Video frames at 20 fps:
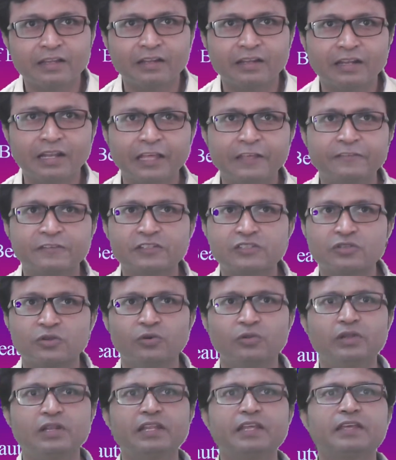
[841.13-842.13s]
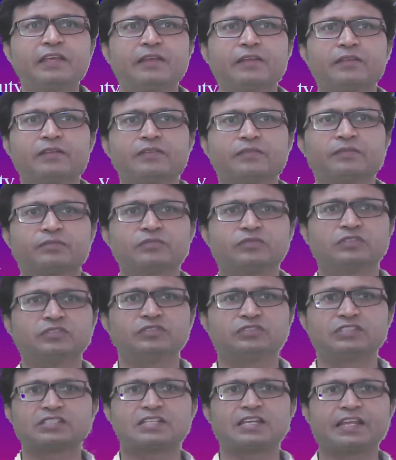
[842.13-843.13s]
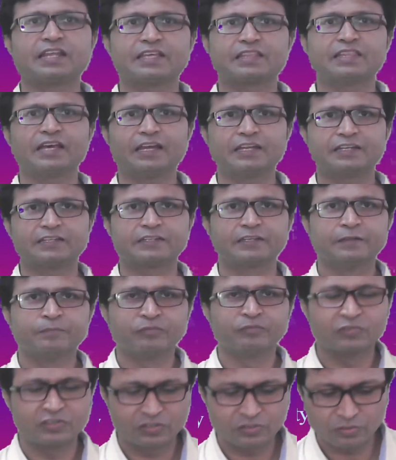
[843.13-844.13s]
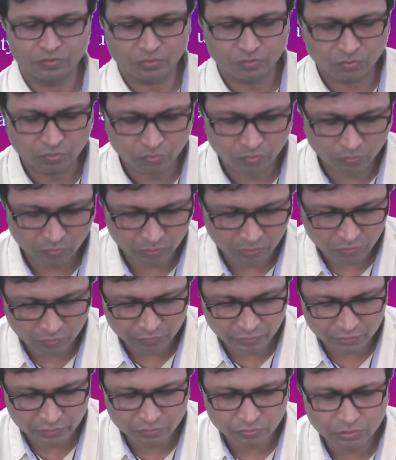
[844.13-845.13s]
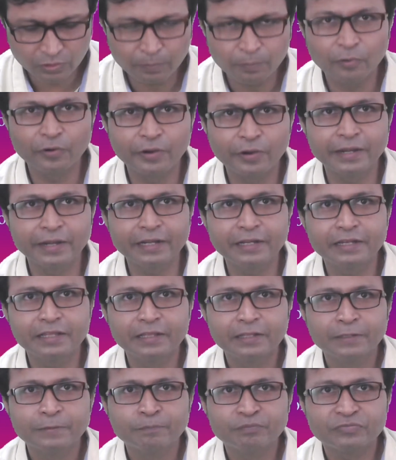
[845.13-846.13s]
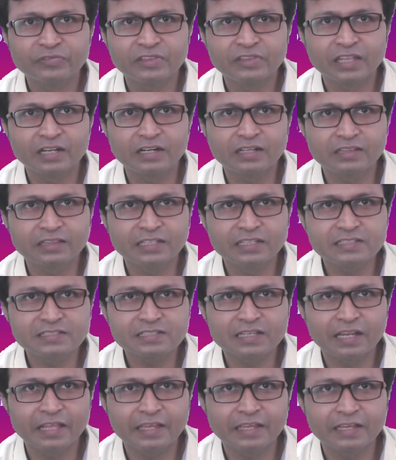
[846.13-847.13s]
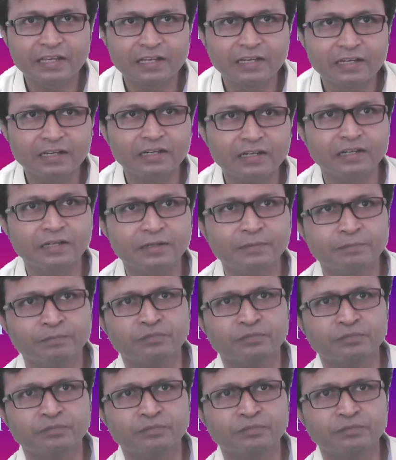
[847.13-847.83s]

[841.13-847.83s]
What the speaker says: life is only just like that. So according to the poet, there are things like the